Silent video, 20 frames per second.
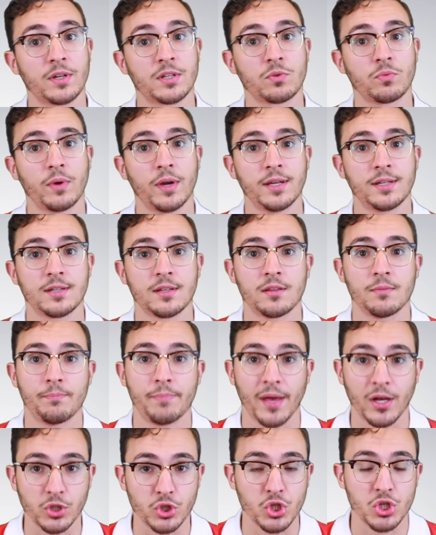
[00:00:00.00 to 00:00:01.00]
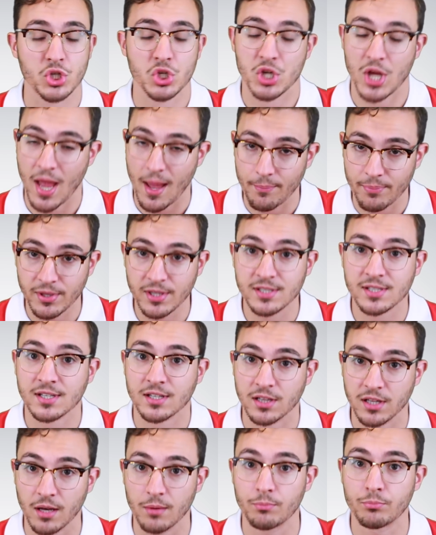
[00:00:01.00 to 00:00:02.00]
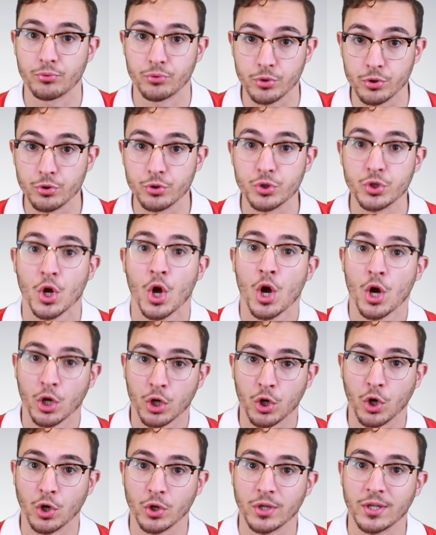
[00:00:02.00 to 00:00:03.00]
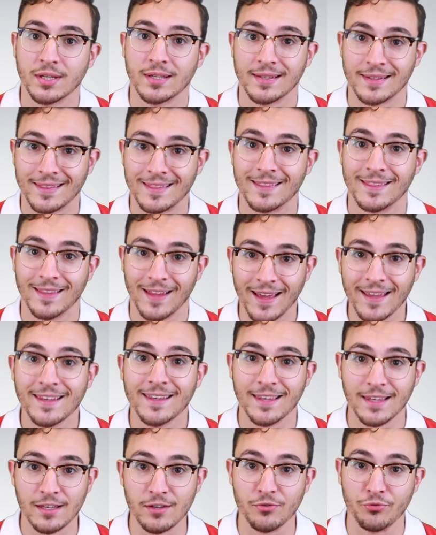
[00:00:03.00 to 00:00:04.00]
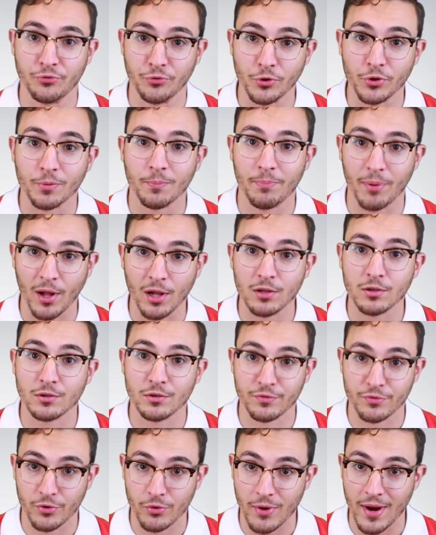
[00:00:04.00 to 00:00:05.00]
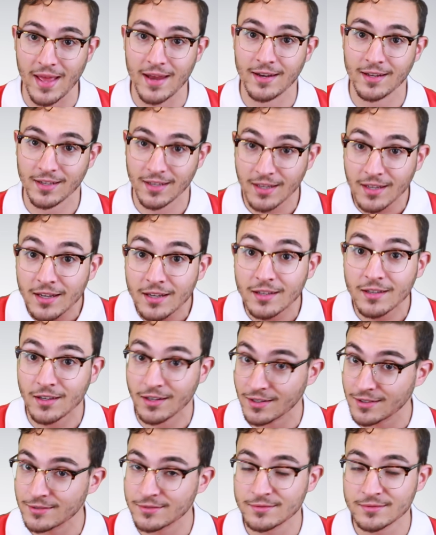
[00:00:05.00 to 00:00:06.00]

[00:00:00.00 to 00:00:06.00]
went away to the Belgian champions Club Brugge Koninklijke Voetbalvereniging.